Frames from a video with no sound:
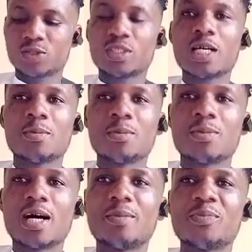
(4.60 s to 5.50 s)
Today
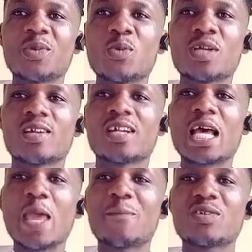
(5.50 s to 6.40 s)
I'm here with
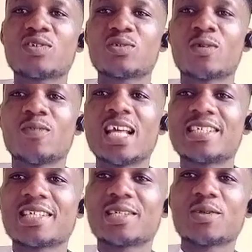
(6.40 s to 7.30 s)
another episode of
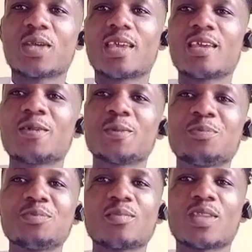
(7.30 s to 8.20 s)
lesson, okay?
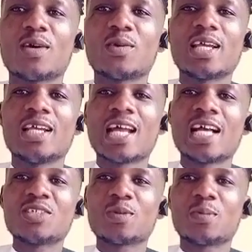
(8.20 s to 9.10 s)
That will
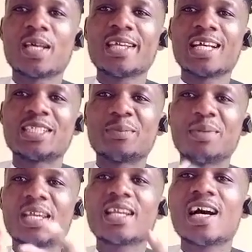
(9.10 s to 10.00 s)
enhance your playing as a
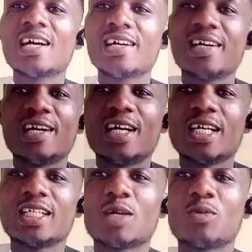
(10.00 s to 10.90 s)
beginner,
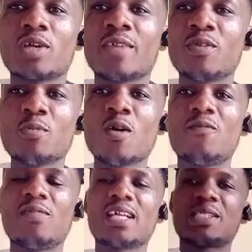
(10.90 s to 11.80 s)
that will give you
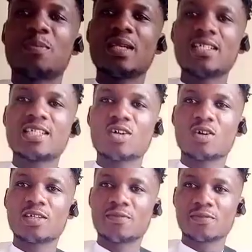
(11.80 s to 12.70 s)
more flexibility
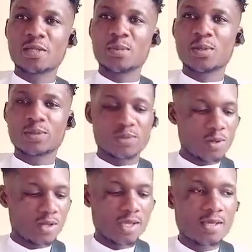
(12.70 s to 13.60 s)
on the
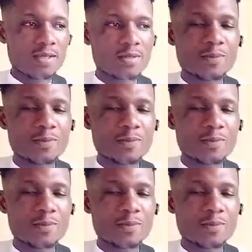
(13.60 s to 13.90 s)
fretboard, okay?